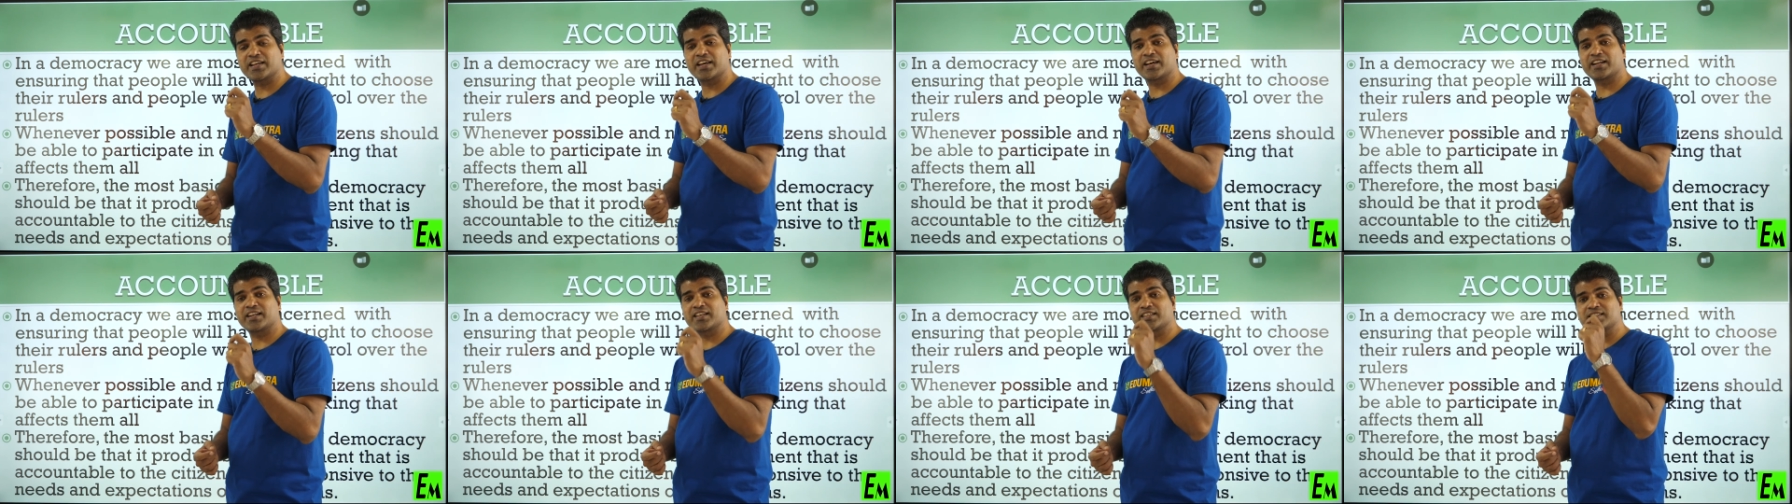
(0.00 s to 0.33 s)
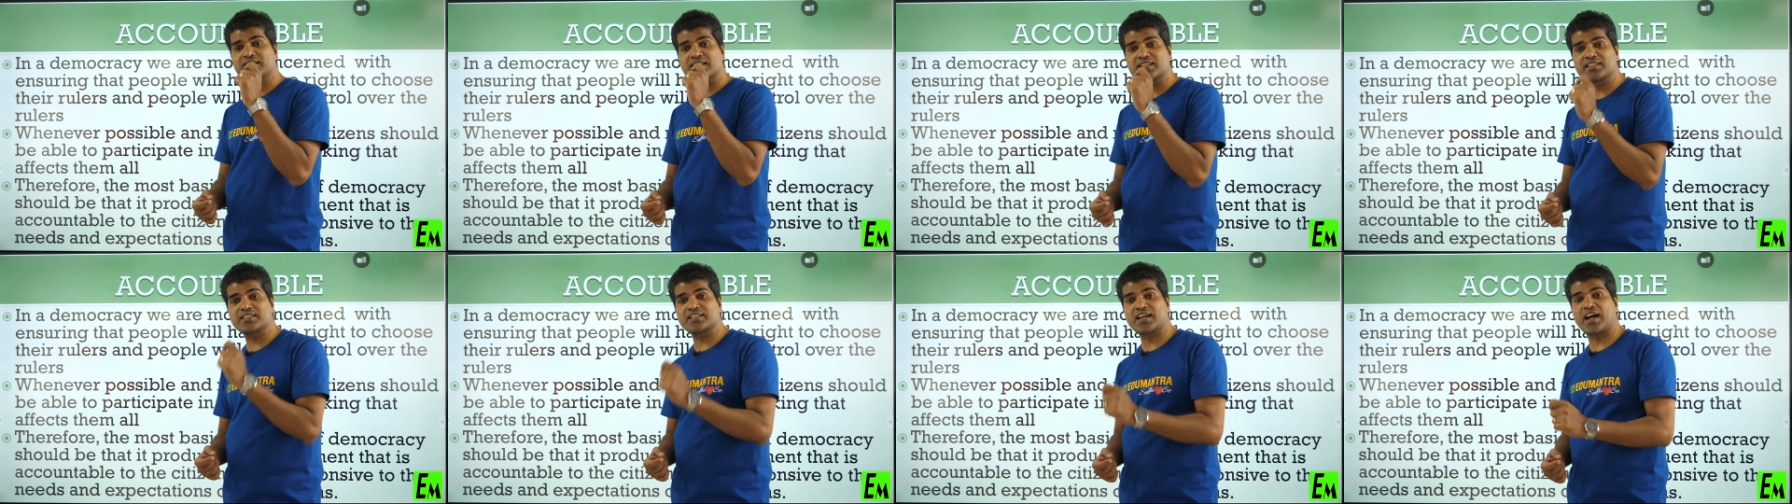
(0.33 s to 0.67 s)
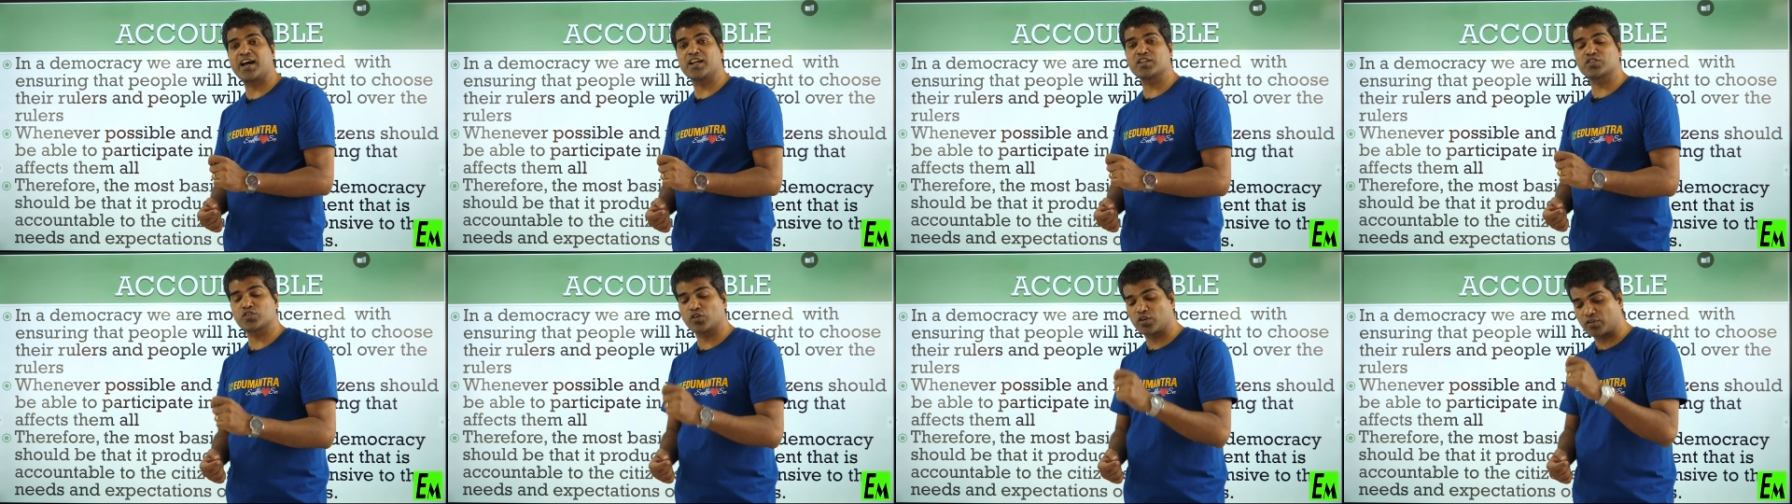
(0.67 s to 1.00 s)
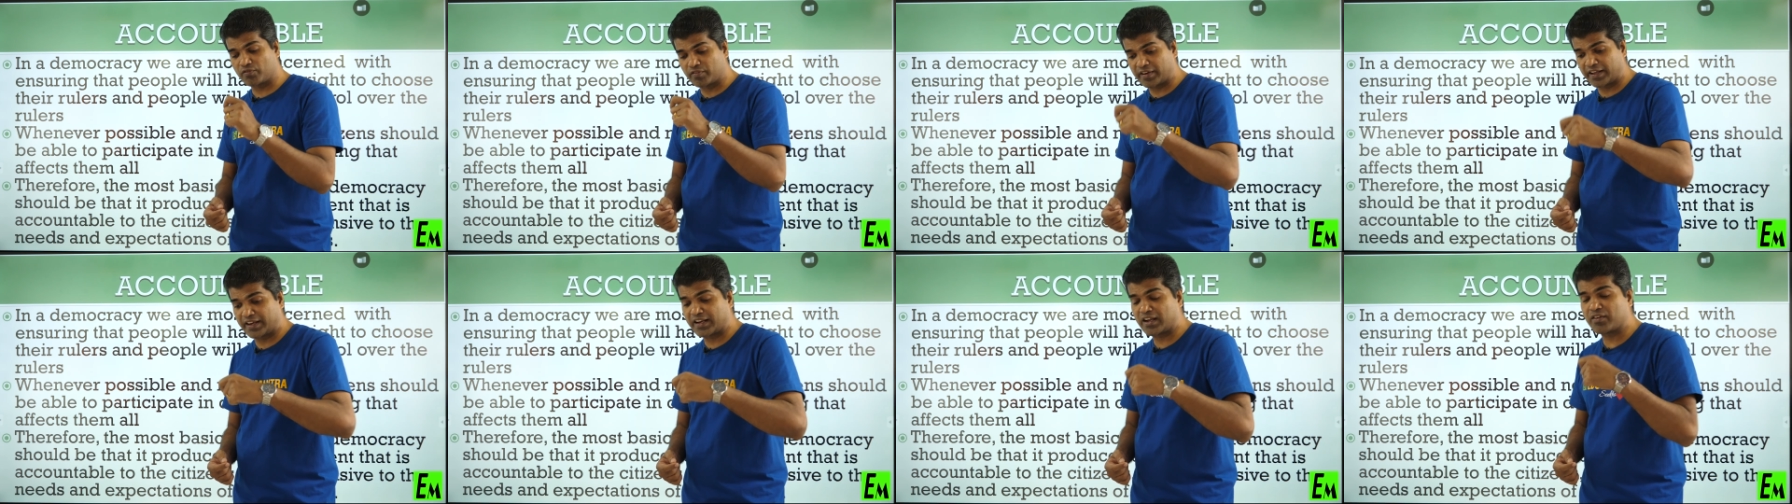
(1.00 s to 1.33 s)
there is a chance, or
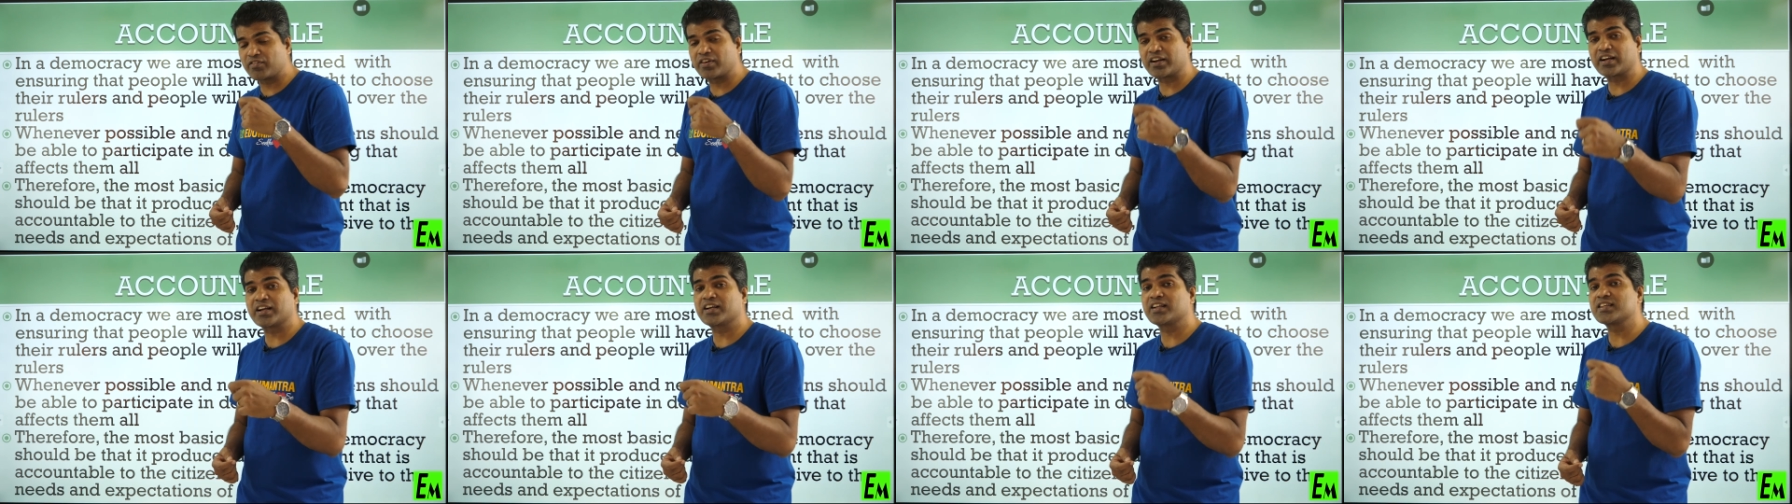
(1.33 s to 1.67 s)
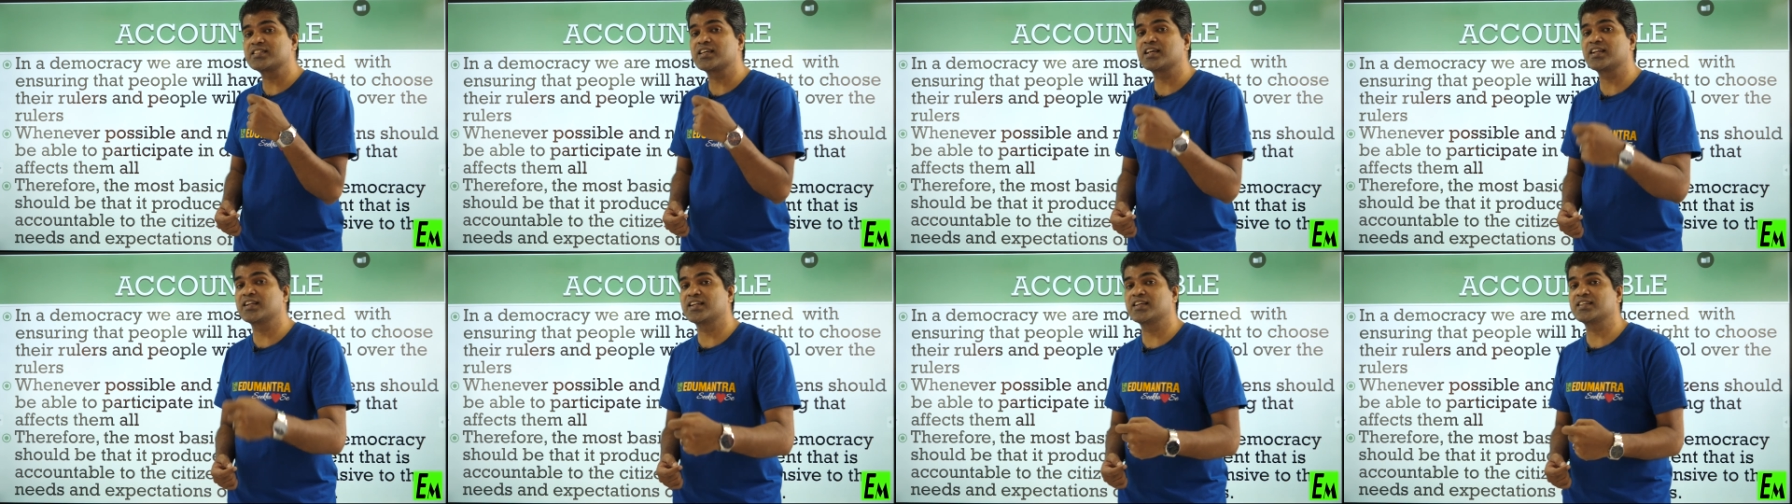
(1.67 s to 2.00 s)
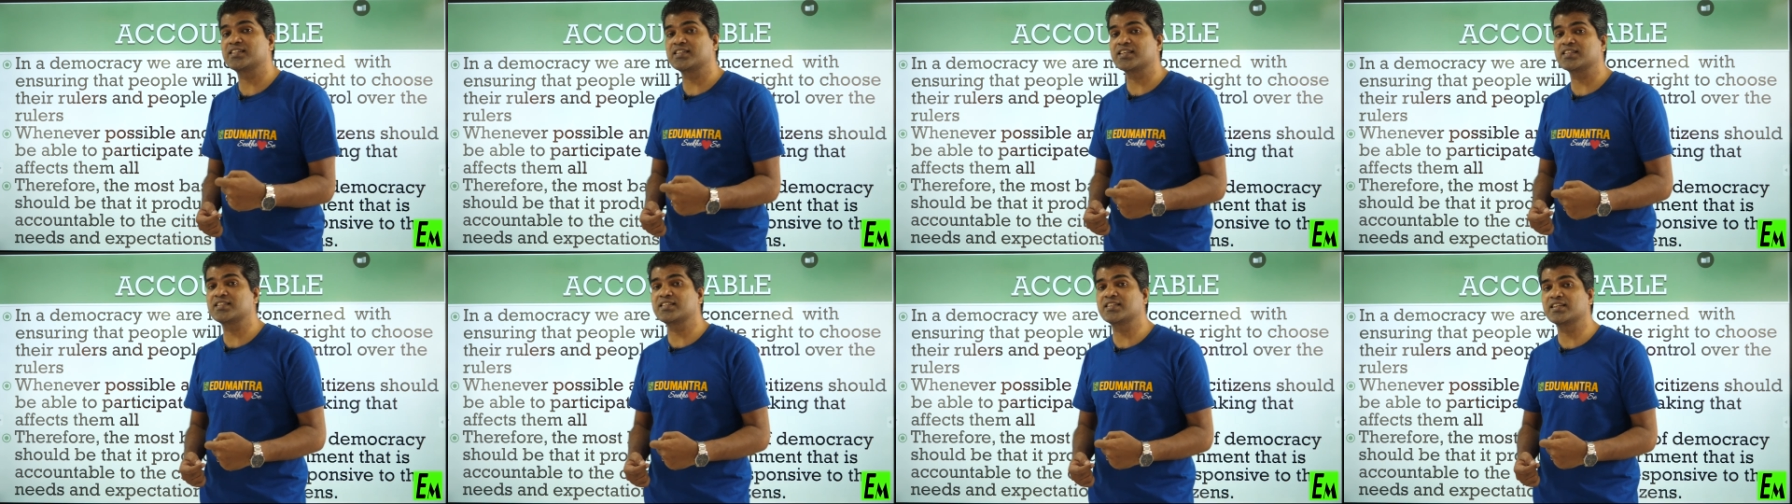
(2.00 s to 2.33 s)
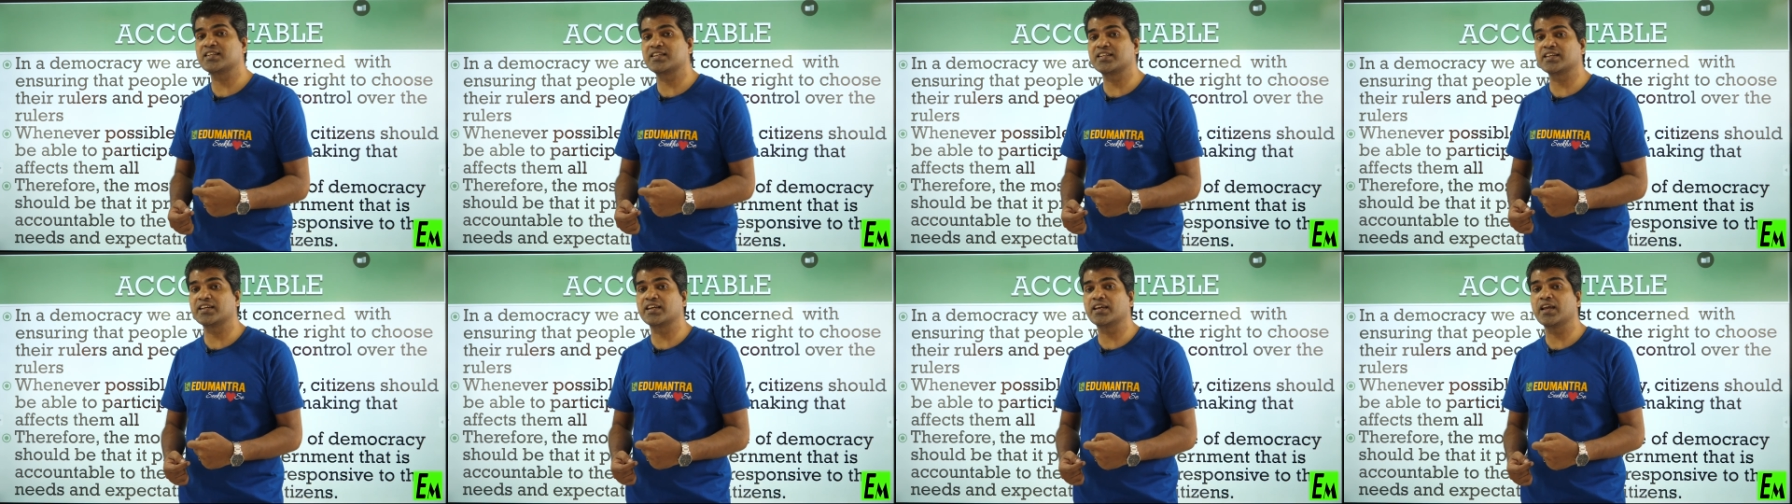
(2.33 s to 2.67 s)
whenever it is a
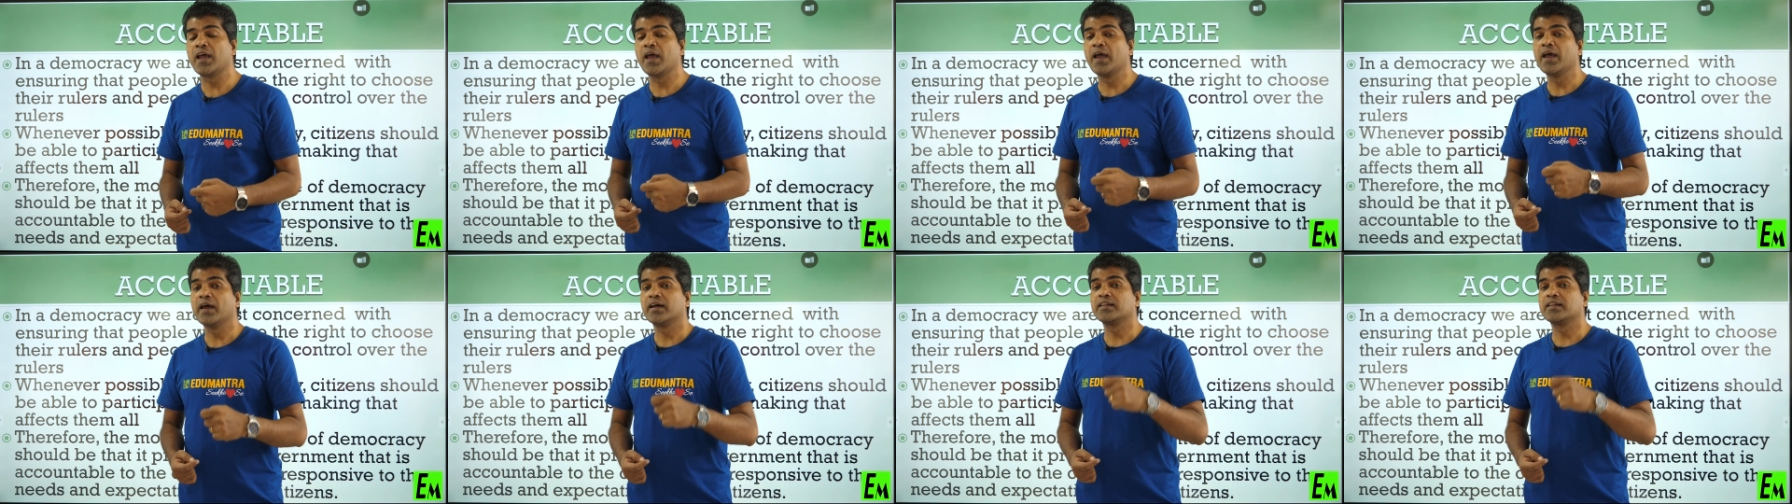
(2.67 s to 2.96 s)
necessity,